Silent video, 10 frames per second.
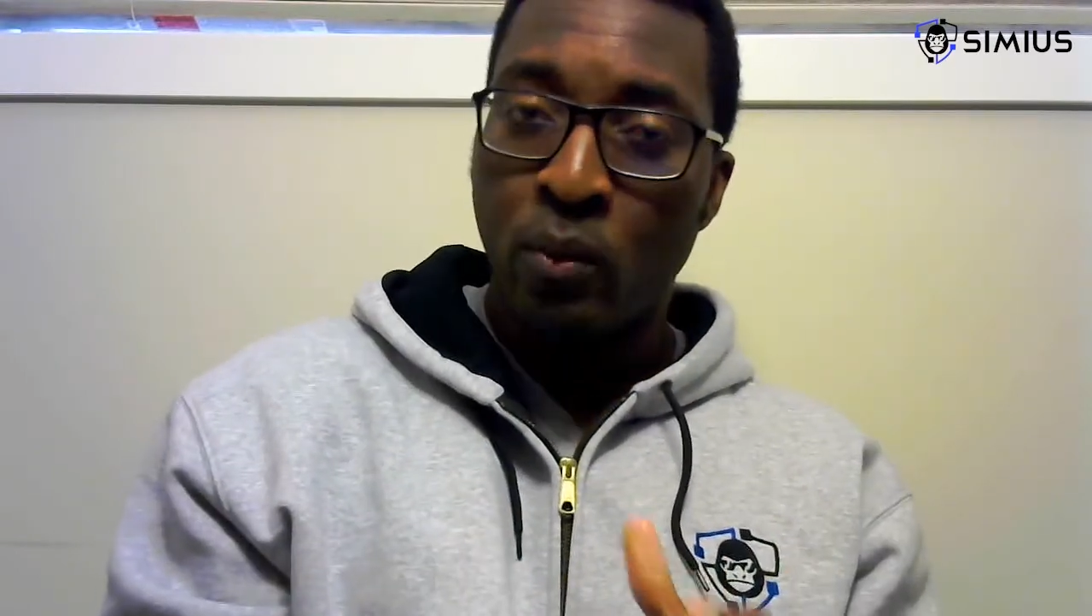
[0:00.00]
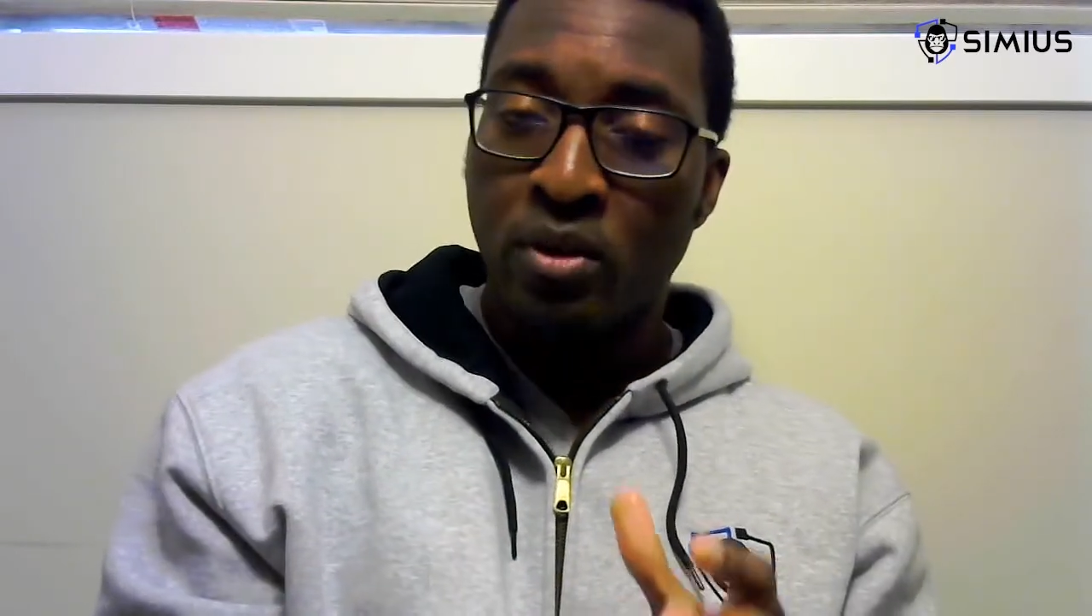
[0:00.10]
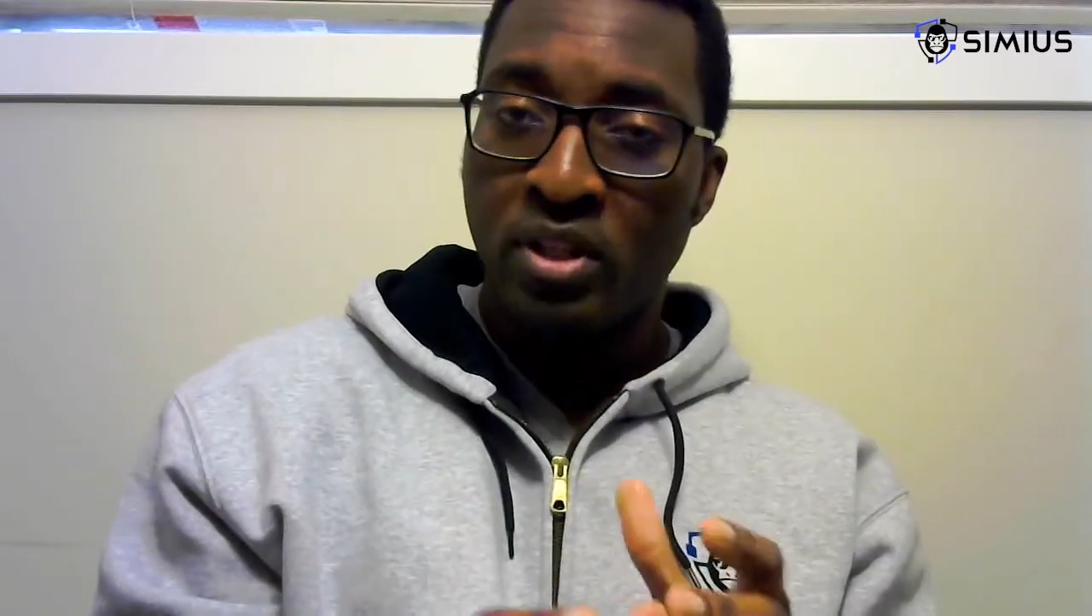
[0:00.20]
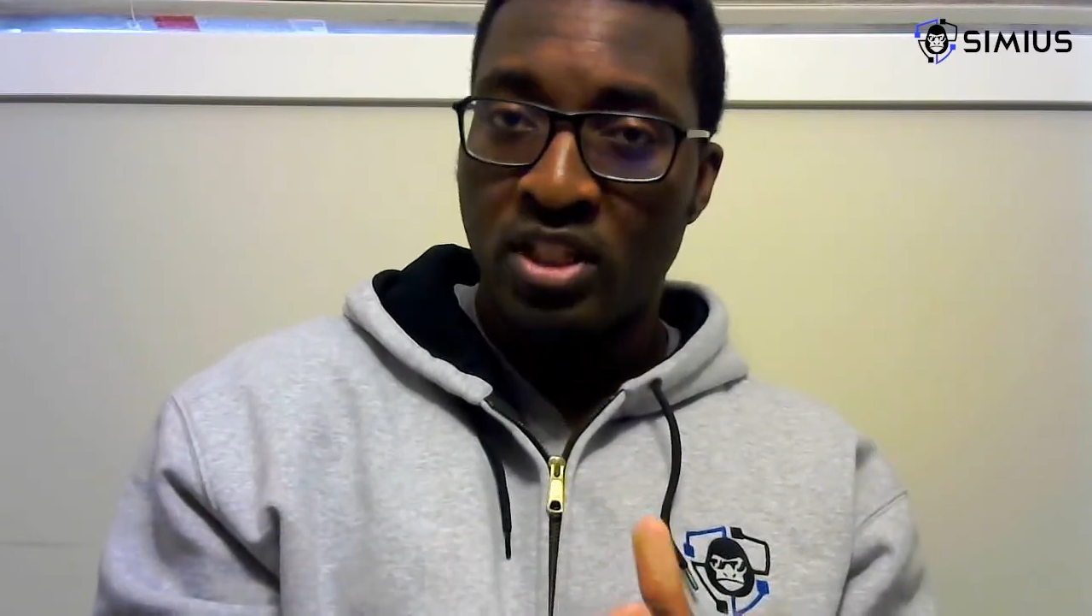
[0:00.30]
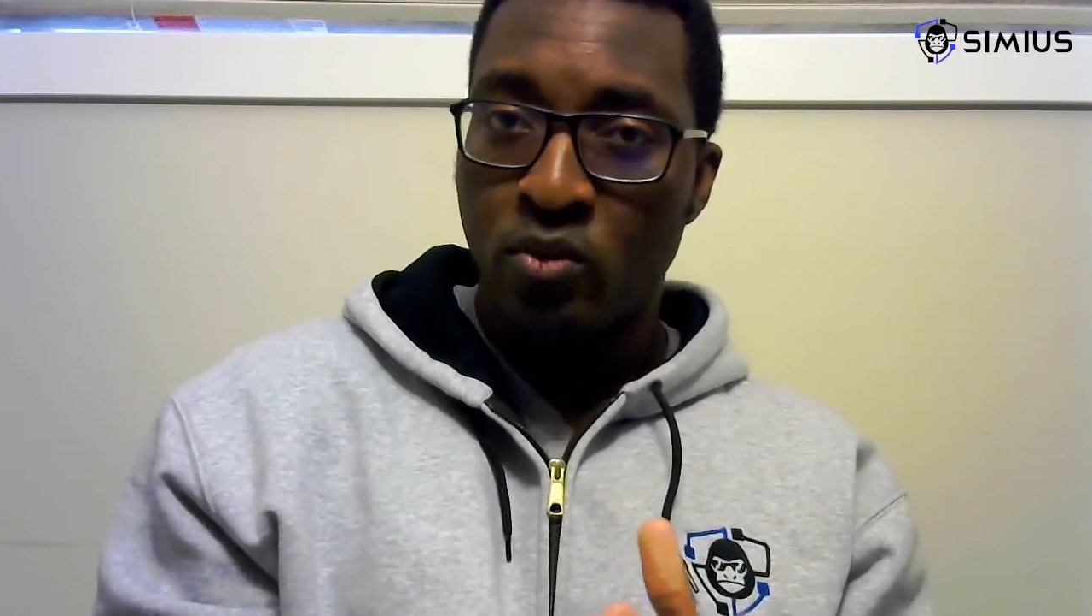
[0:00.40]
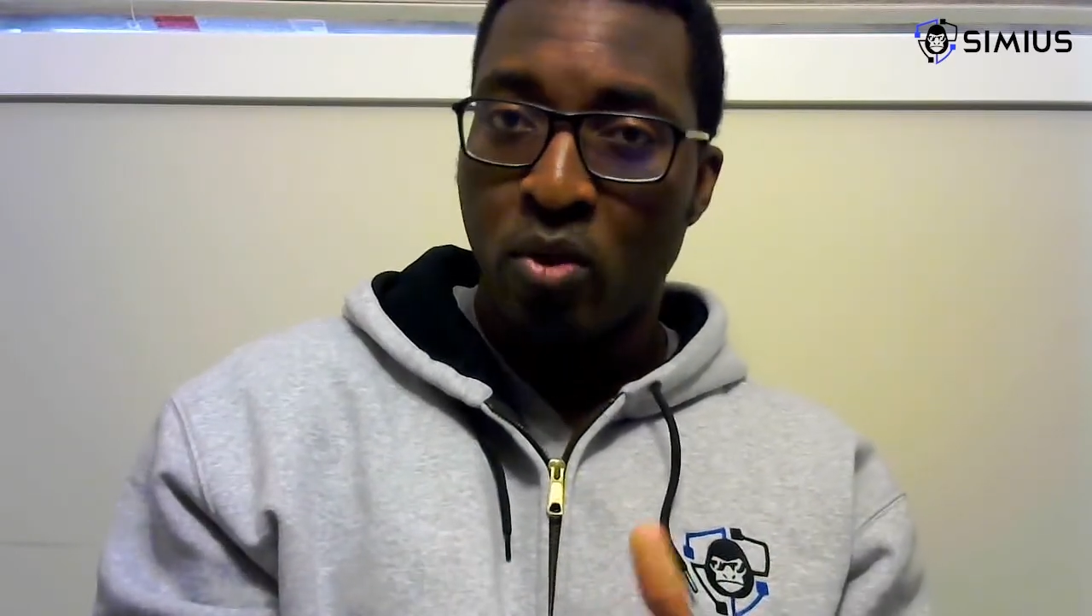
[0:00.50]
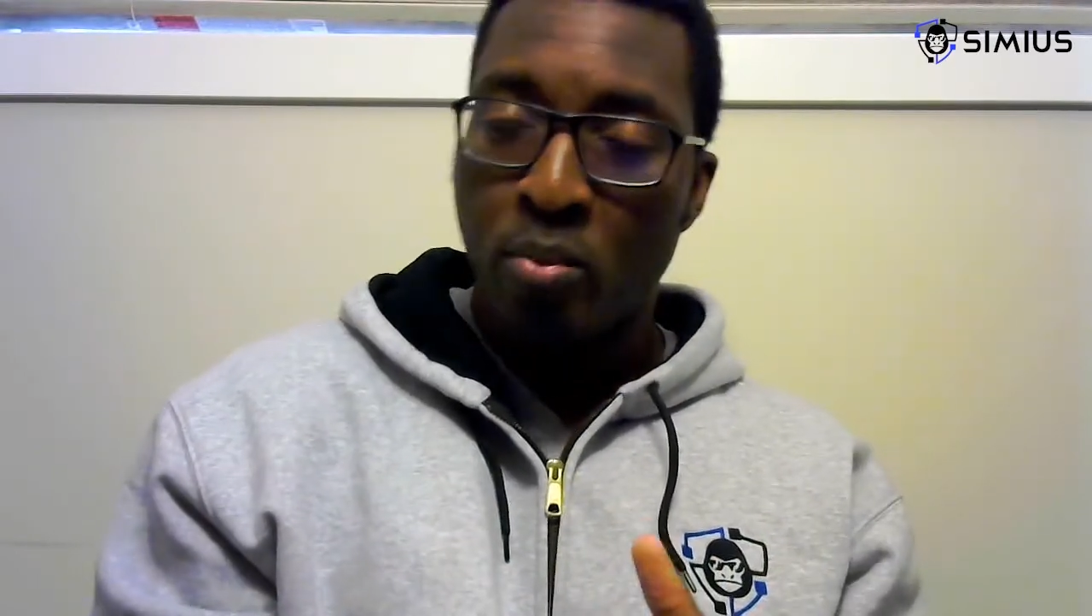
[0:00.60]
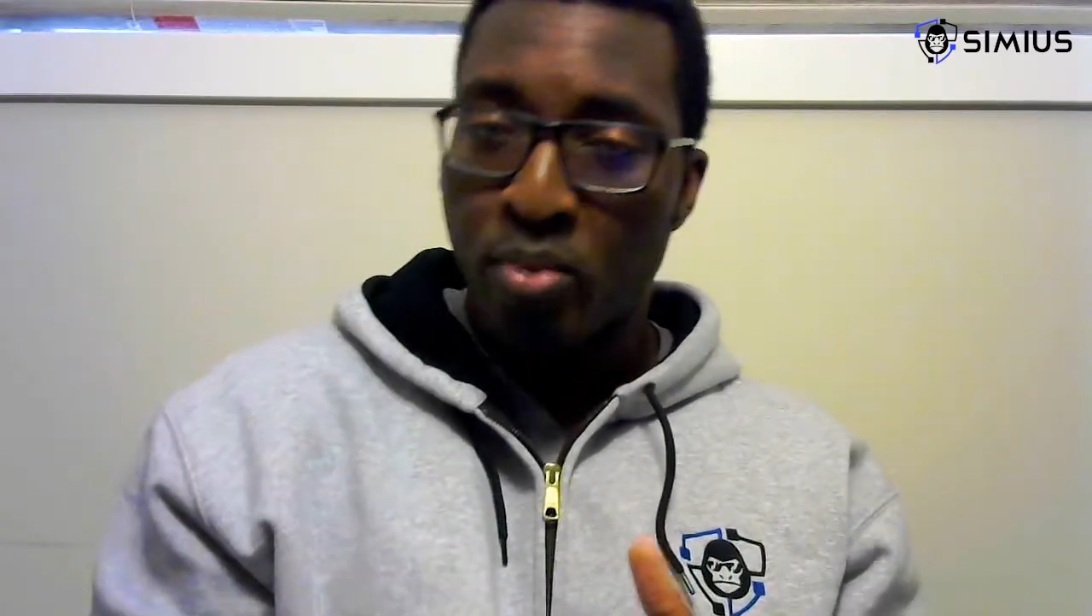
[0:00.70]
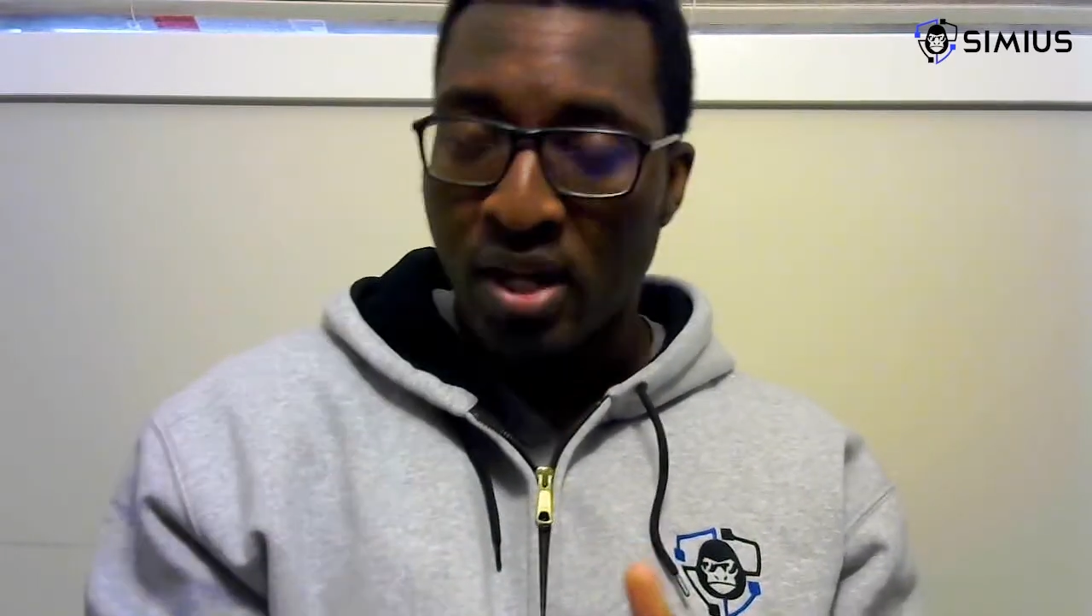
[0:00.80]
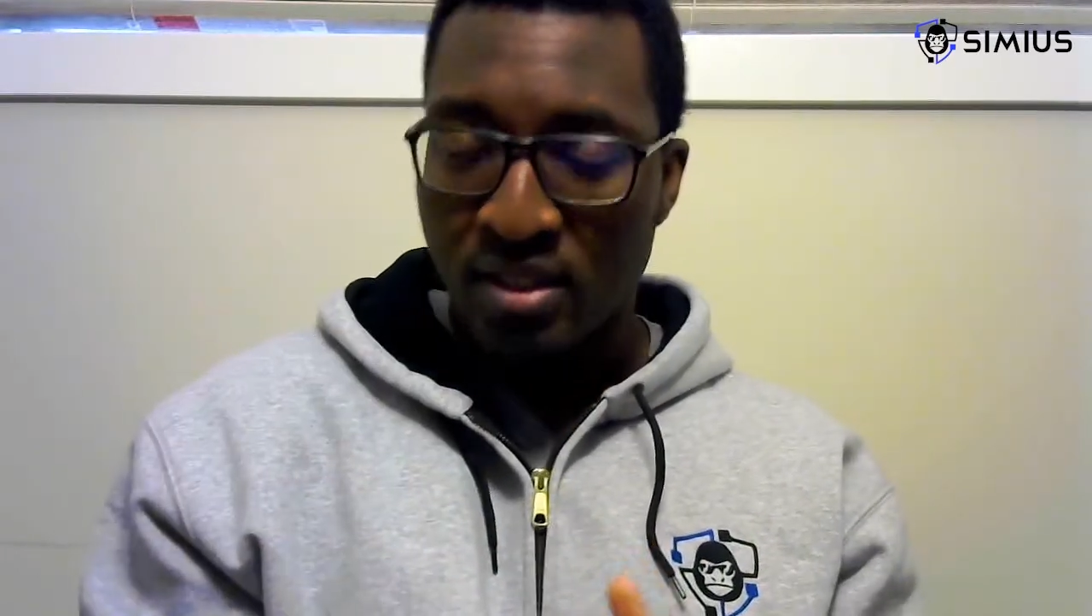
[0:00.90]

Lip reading: this is where we're practicing the